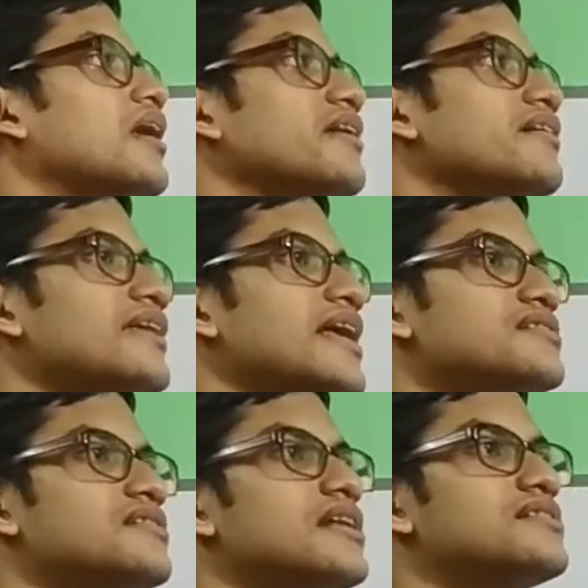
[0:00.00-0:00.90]
it
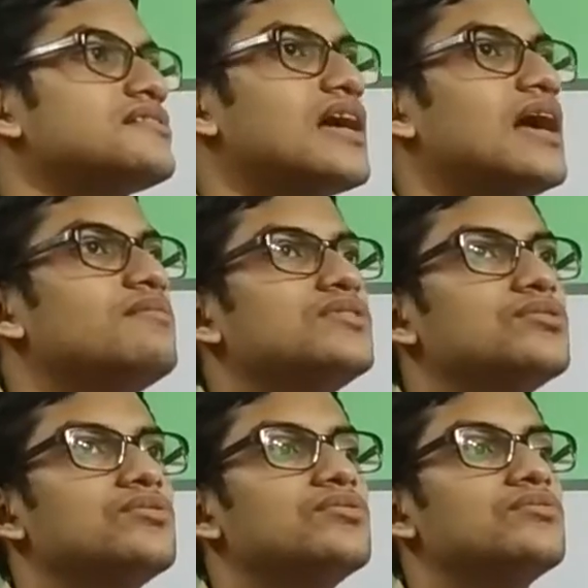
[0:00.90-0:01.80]
takes less time
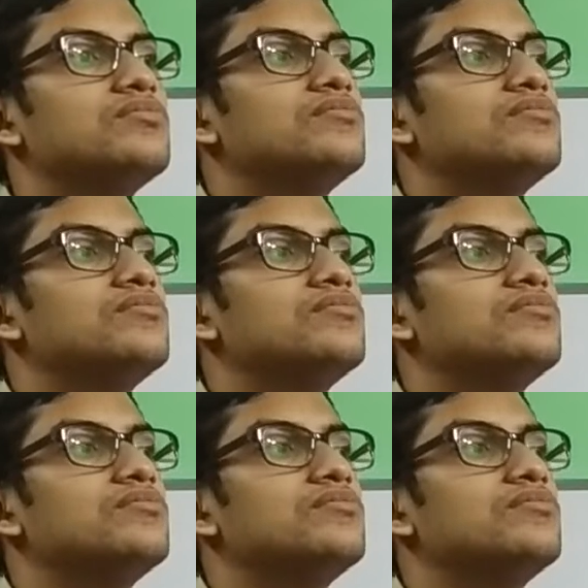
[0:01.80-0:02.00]
to